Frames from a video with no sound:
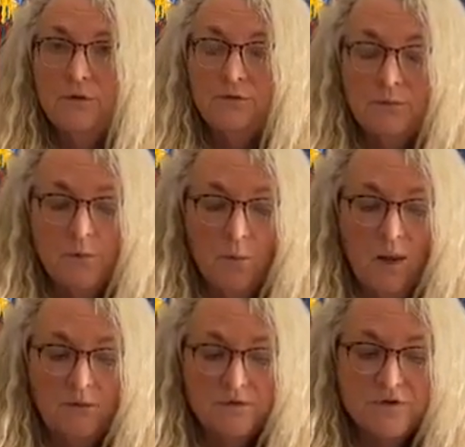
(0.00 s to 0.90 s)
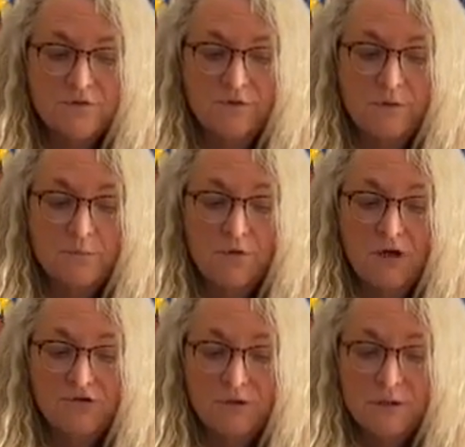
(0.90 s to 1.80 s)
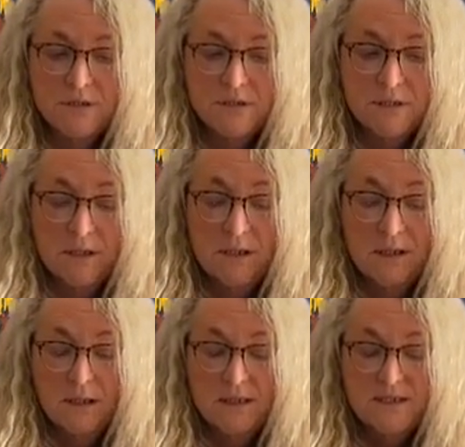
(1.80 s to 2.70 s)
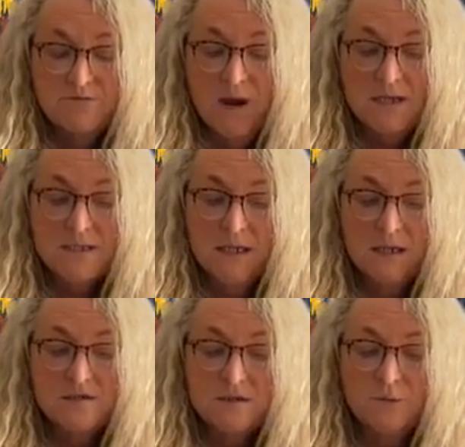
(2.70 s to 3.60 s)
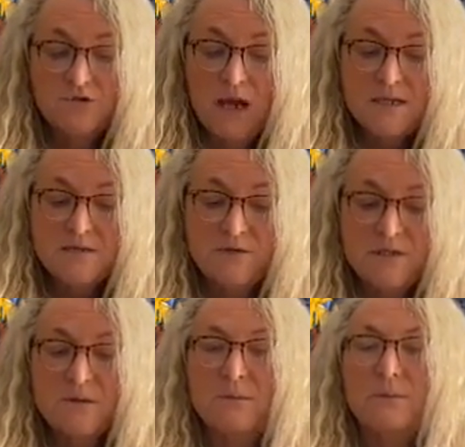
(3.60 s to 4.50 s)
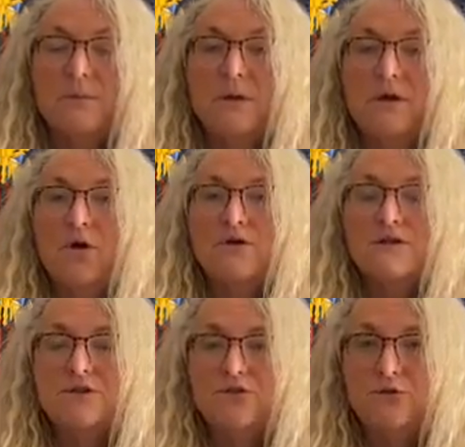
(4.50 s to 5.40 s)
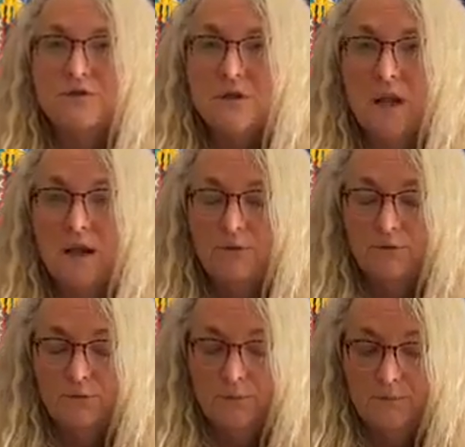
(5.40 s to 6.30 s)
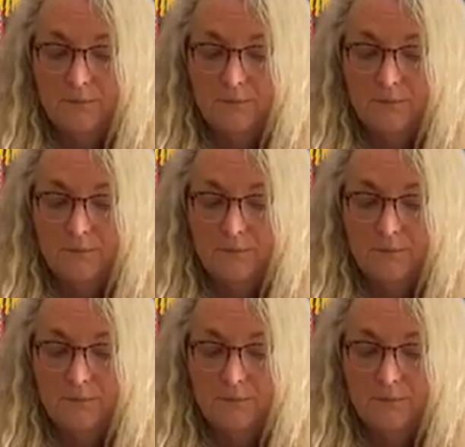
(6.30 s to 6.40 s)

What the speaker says: from the welter of impressions and erratic subjectivism that constitutes life.